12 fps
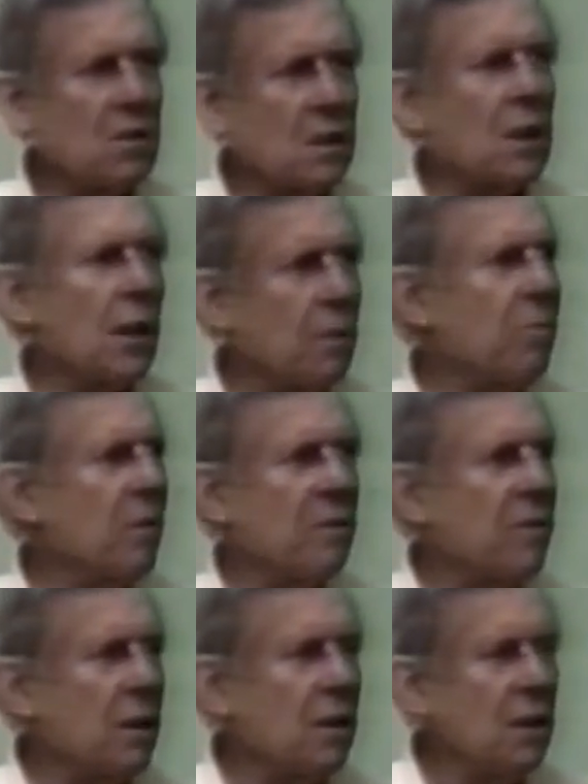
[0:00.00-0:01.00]
step
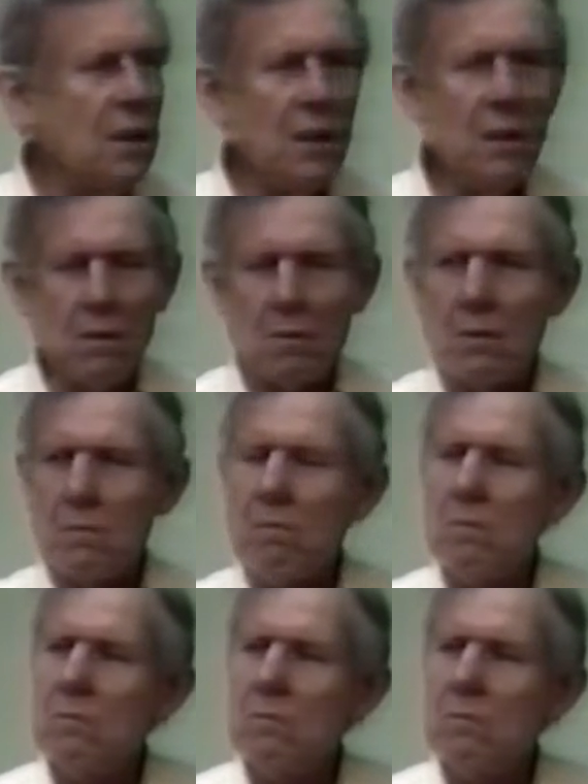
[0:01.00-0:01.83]
of any healer.